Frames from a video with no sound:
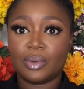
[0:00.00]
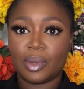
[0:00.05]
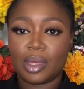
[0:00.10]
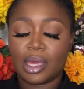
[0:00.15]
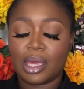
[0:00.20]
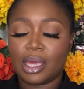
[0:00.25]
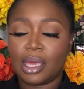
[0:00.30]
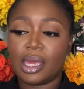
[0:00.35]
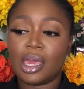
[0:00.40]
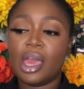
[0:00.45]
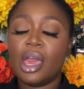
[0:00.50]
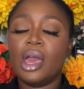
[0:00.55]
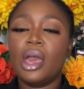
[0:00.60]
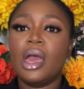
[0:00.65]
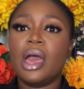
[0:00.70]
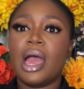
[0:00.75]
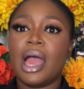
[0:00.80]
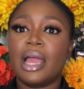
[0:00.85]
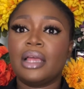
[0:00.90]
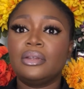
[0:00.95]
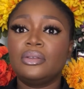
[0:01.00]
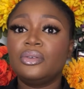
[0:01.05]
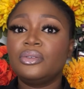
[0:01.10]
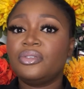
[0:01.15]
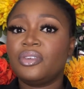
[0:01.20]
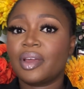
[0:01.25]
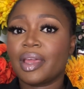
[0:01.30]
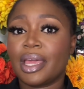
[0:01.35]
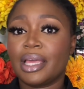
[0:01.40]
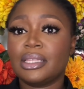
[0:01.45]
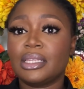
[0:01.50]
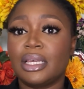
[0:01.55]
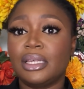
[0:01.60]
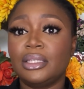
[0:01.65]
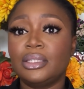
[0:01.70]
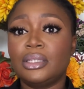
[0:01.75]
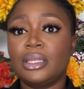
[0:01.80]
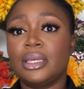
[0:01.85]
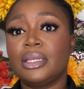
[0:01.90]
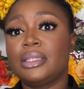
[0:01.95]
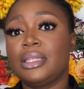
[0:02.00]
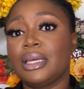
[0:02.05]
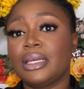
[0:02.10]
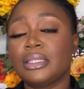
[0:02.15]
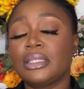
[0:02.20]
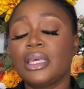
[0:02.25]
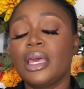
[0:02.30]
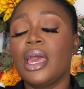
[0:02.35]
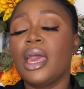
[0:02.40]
Okay, and don't forget I said that